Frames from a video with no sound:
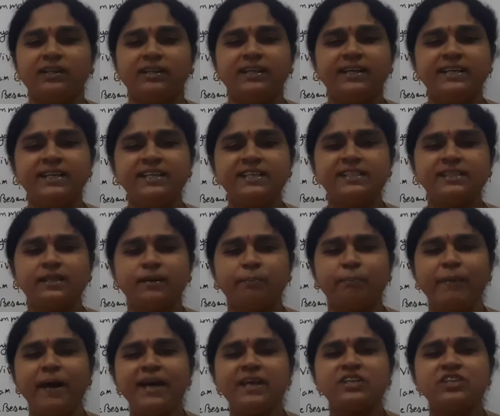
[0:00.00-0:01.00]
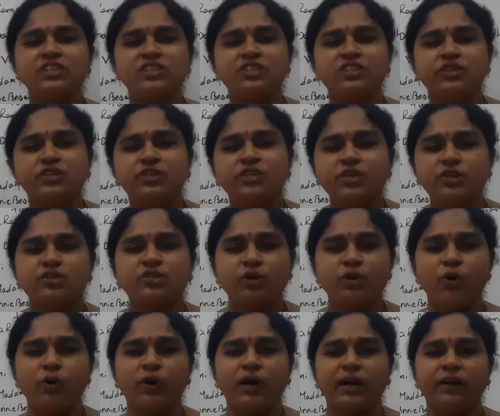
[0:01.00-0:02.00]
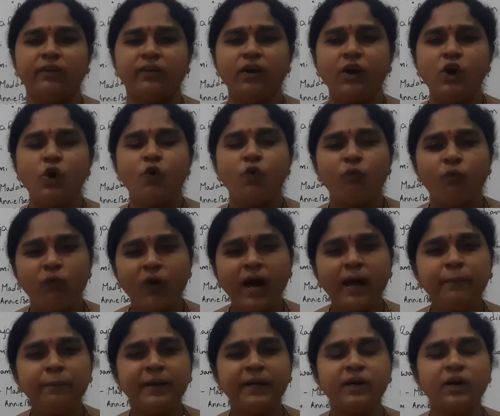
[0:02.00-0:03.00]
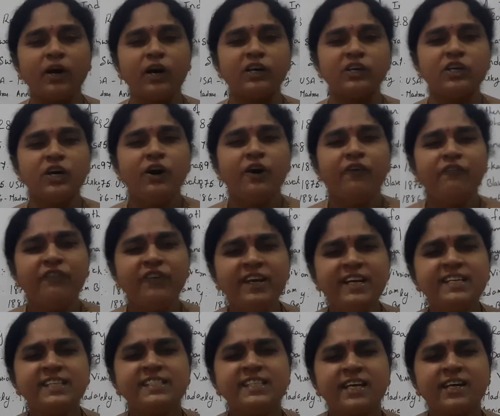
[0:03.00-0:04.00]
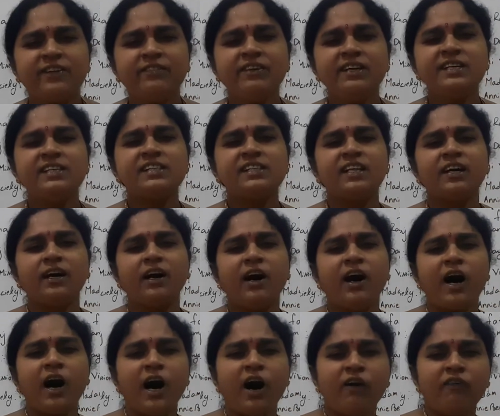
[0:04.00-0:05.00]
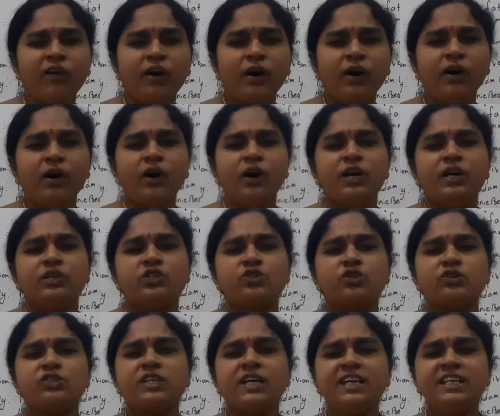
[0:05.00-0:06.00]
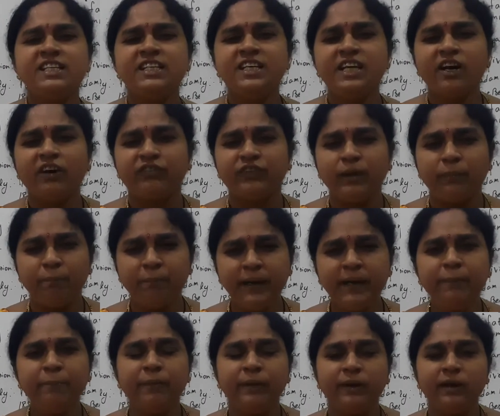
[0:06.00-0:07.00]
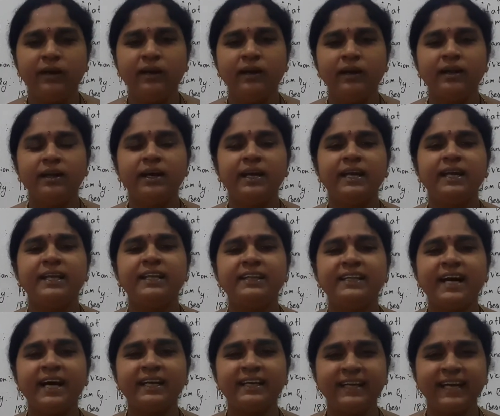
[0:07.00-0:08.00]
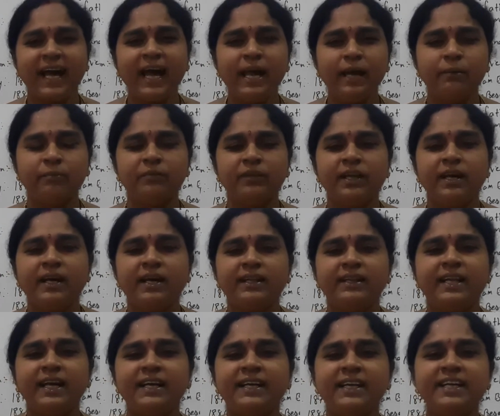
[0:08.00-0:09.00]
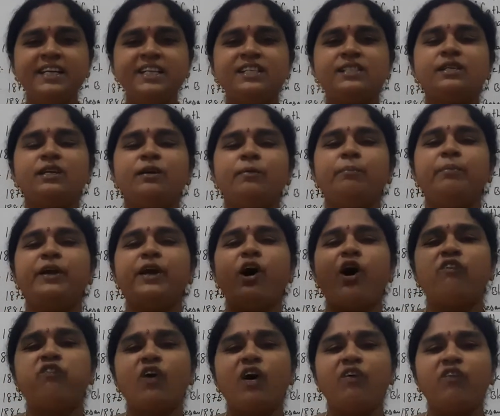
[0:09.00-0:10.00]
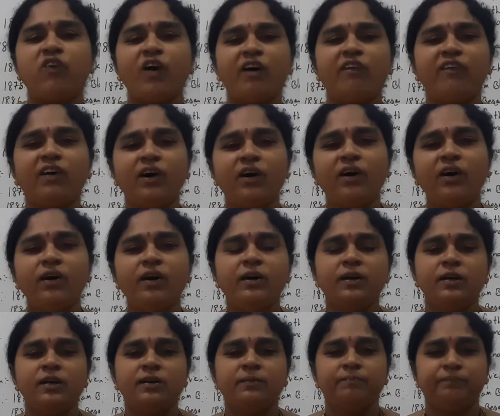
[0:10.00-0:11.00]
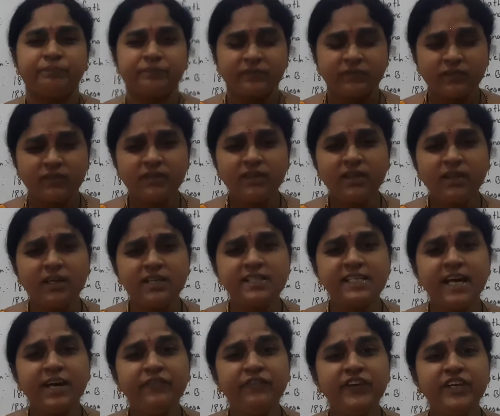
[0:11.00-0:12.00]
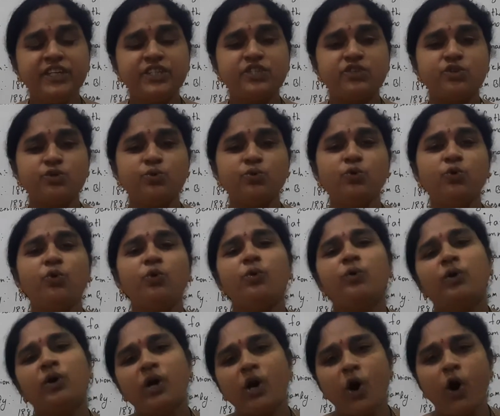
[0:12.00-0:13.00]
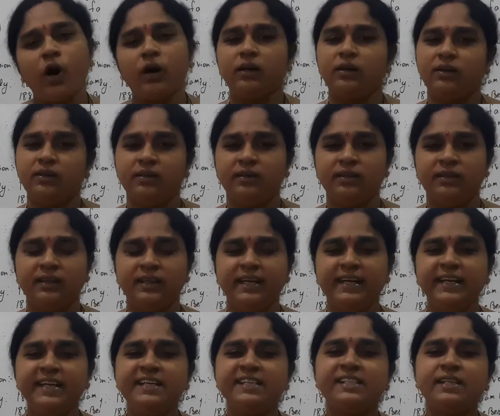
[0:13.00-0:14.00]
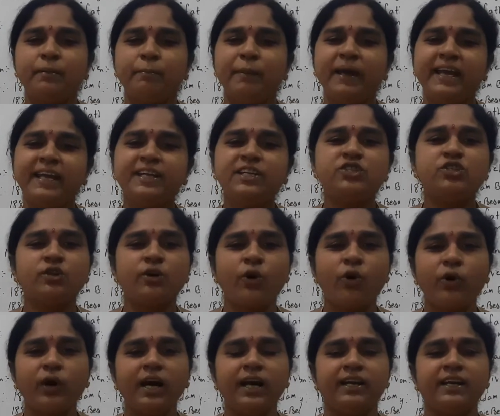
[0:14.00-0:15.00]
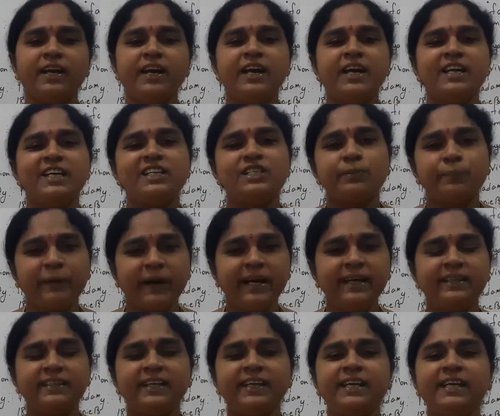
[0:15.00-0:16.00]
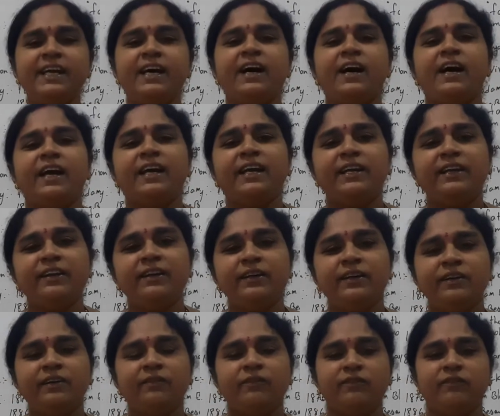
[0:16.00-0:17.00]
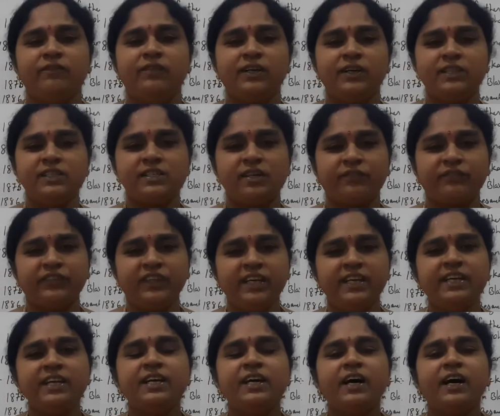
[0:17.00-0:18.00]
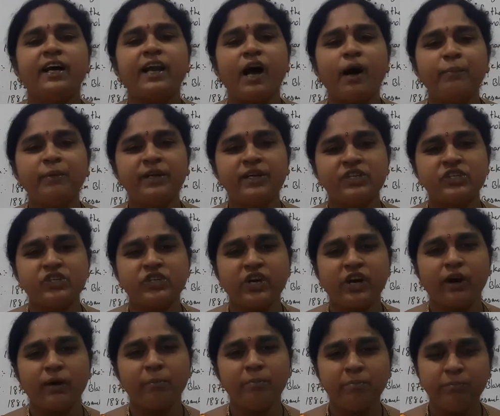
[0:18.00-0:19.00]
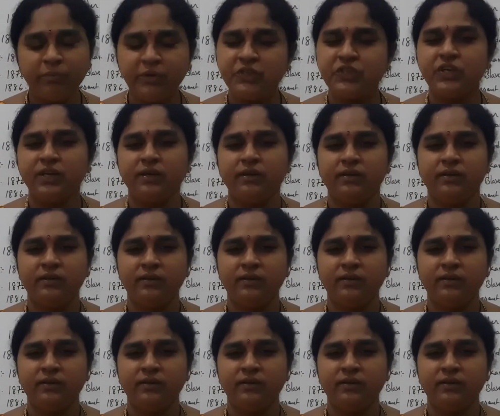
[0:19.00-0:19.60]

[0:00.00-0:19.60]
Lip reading: That is the best slogan. Why? Because we service our society of the people in that time. That is behalf of our service to God. That is the main slogan. Is spread in words of the Ramakrishna Mission.